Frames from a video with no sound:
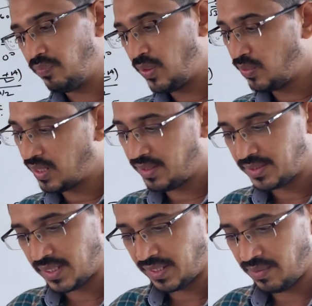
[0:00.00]
Blue
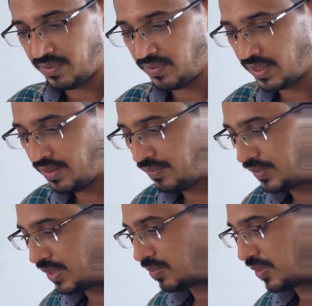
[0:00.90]
colors are given.
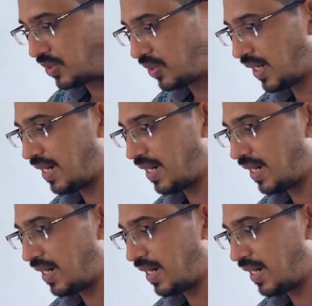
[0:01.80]
Okay, this much.